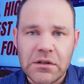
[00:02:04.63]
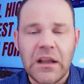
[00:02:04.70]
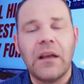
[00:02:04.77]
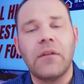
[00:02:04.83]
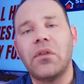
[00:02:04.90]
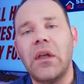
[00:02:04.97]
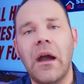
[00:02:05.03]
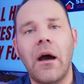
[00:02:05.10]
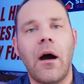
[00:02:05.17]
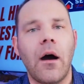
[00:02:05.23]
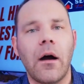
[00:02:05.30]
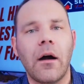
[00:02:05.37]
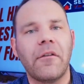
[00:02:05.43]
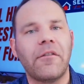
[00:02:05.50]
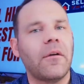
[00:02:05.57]
if they
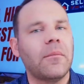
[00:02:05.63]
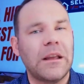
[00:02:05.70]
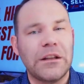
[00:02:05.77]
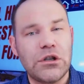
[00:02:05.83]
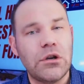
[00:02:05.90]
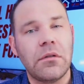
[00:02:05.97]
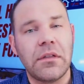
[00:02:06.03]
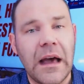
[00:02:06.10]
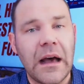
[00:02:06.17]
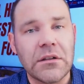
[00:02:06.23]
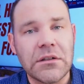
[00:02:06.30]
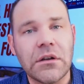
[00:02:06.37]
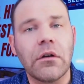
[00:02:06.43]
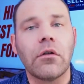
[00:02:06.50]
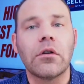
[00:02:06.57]
are from like
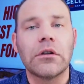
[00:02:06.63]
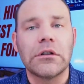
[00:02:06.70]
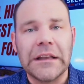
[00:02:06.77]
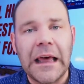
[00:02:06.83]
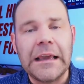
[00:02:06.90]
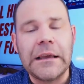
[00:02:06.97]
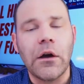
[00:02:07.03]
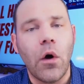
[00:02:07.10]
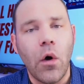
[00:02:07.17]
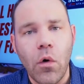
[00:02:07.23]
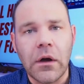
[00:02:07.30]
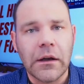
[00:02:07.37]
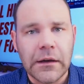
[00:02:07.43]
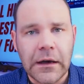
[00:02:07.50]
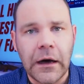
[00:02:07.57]
2000 and are like
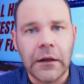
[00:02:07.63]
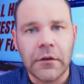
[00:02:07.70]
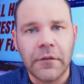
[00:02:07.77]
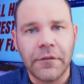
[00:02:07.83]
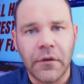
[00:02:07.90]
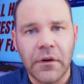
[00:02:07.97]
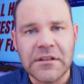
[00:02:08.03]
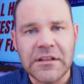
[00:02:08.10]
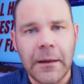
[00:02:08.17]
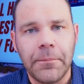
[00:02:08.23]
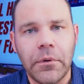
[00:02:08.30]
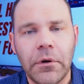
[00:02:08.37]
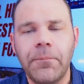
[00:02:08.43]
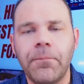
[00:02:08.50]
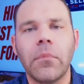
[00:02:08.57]
oak color, for
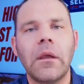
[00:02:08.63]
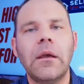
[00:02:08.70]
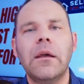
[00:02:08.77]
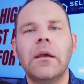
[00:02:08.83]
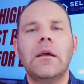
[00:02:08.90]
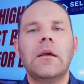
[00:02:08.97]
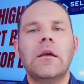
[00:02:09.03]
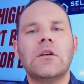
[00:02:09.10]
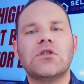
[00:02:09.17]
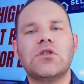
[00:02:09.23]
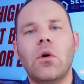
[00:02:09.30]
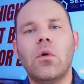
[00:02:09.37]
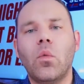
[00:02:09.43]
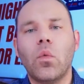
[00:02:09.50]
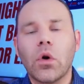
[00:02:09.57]
example.
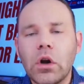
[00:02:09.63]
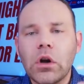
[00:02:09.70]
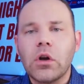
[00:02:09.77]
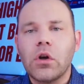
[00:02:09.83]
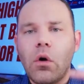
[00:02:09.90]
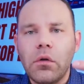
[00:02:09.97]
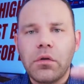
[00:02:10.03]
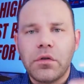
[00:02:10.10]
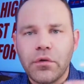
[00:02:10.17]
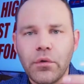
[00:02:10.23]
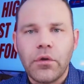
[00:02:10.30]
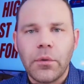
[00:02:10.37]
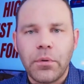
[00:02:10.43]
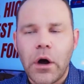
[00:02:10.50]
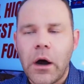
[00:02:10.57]
So we're going to go through
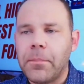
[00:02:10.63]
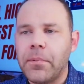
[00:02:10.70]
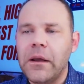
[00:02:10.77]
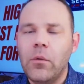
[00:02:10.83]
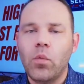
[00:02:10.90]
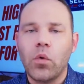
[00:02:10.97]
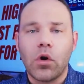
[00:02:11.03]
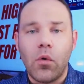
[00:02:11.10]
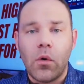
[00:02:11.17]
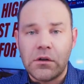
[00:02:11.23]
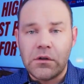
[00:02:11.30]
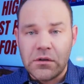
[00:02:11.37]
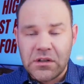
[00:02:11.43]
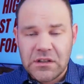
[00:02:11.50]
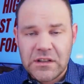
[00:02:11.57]
the property. We're going
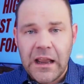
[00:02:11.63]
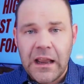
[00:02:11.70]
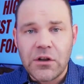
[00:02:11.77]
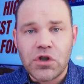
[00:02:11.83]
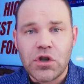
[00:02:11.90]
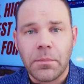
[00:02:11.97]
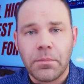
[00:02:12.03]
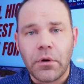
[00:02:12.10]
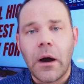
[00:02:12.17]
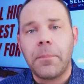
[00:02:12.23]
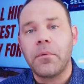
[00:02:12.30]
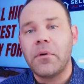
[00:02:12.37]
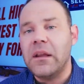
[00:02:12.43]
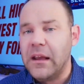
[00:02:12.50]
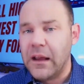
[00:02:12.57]
to stage the
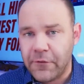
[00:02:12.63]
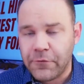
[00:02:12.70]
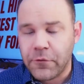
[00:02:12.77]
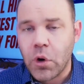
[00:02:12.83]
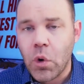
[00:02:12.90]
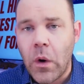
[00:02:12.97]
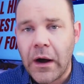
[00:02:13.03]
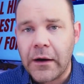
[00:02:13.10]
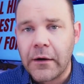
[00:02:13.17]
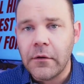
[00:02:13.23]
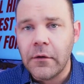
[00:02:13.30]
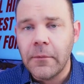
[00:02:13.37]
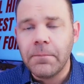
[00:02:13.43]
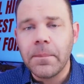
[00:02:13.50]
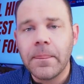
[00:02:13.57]
property if required.
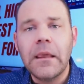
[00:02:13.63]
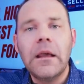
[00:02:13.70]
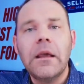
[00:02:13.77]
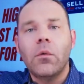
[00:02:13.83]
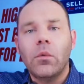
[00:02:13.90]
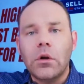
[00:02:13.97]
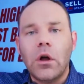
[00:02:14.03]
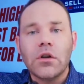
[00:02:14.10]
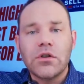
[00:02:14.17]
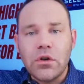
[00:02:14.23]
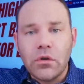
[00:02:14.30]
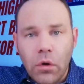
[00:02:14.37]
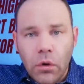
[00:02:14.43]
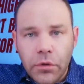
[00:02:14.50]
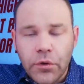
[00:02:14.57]
We'll also
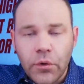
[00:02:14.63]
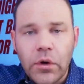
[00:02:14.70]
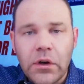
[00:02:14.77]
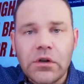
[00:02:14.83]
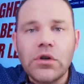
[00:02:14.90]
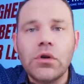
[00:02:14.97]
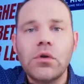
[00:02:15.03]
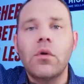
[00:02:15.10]
go through and do